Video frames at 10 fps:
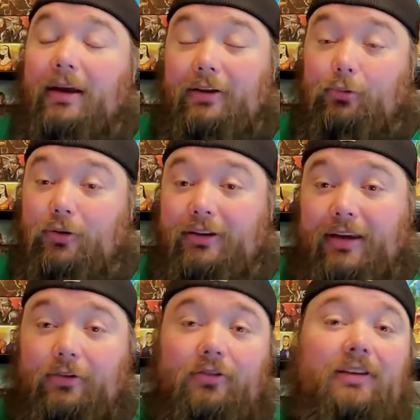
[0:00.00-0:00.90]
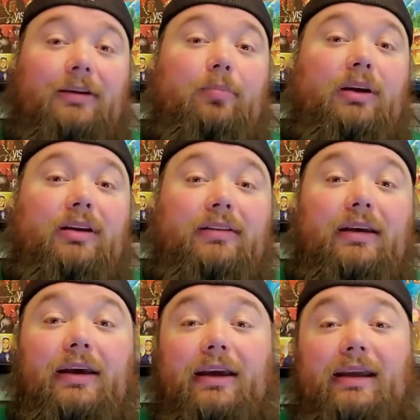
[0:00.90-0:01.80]
He's really interesting because
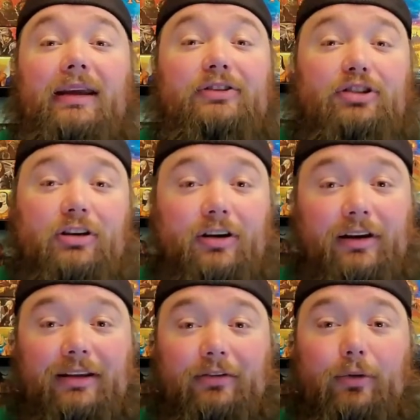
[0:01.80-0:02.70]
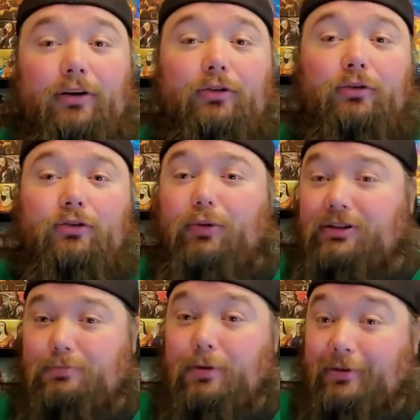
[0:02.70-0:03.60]
each turn he's going to
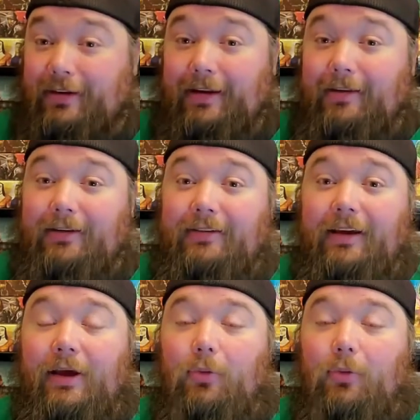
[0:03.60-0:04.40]
switch personalities,